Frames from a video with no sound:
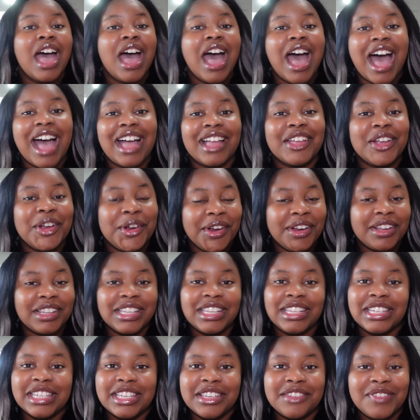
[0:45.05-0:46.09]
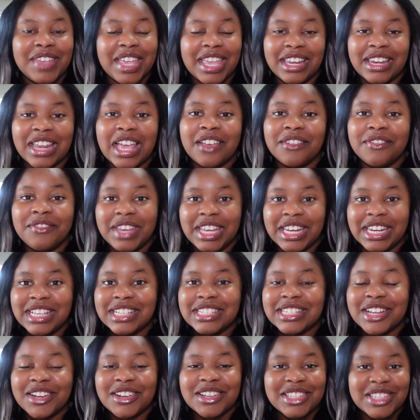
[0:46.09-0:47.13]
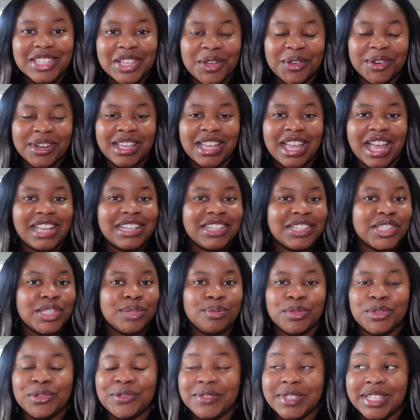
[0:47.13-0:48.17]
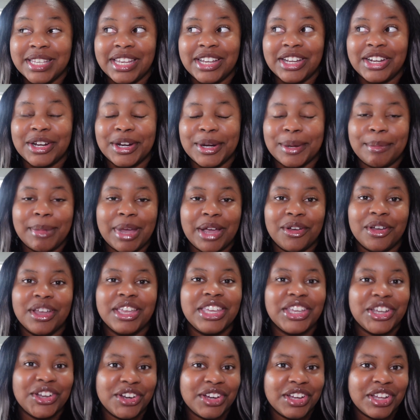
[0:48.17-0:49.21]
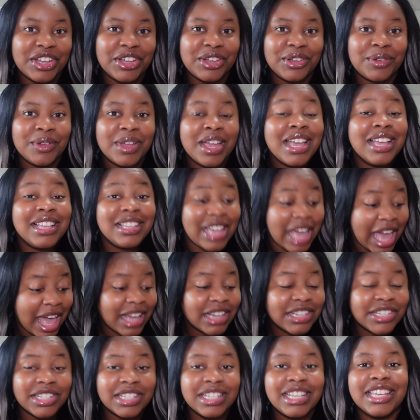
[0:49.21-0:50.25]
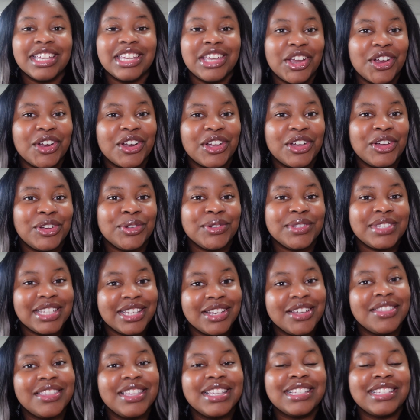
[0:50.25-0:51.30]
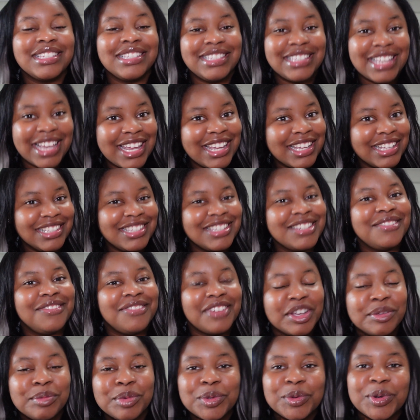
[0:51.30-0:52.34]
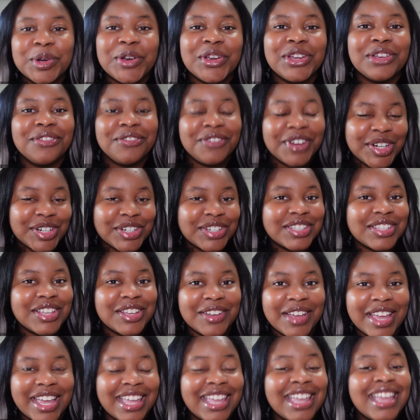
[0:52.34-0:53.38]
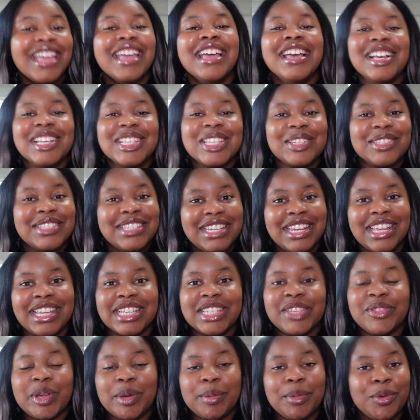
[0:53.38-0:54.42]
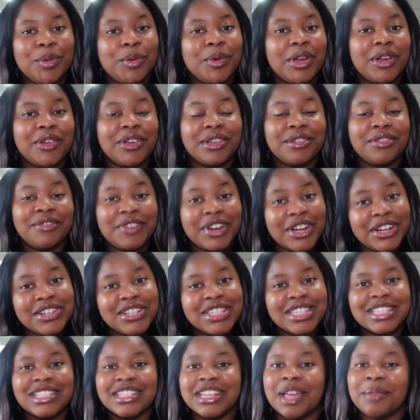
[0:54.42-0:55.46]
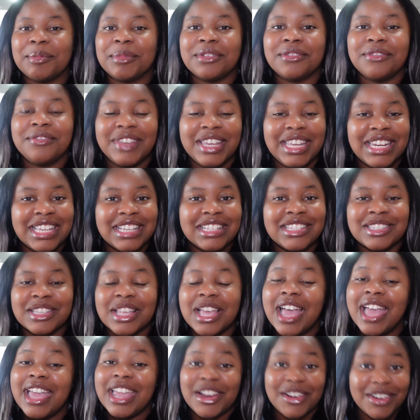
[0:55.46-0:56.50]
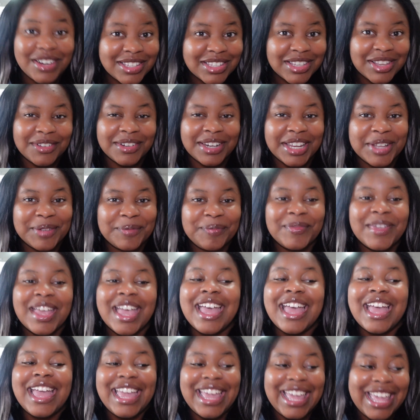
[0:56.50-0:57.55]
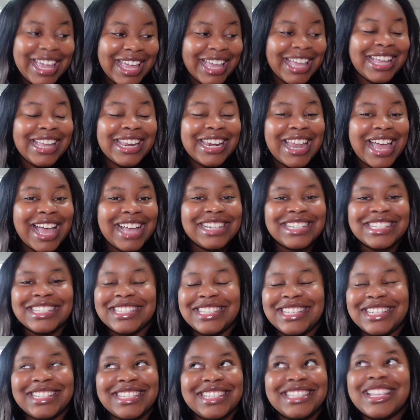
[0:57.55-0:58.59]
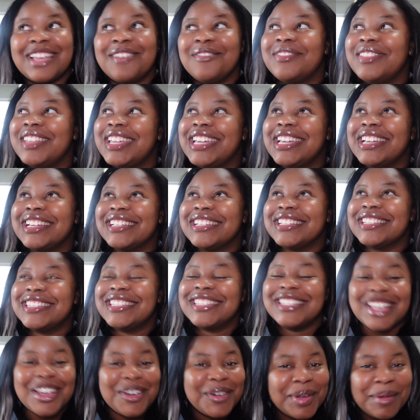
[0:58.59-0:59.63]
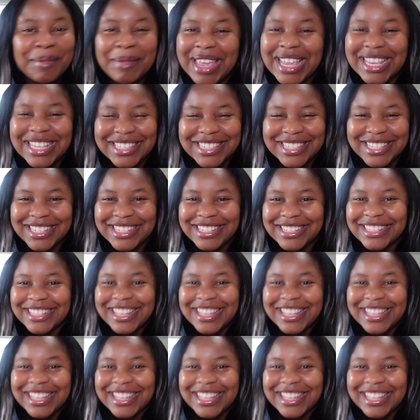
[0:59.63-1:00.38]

I currently live in Phoenix, Arizona. I just moved here about a year ago. Actually, a year ago till this date, February 1st. Okay, so today is February 1st and I'm in Phoenix, Arizona, and I just did something so amazing.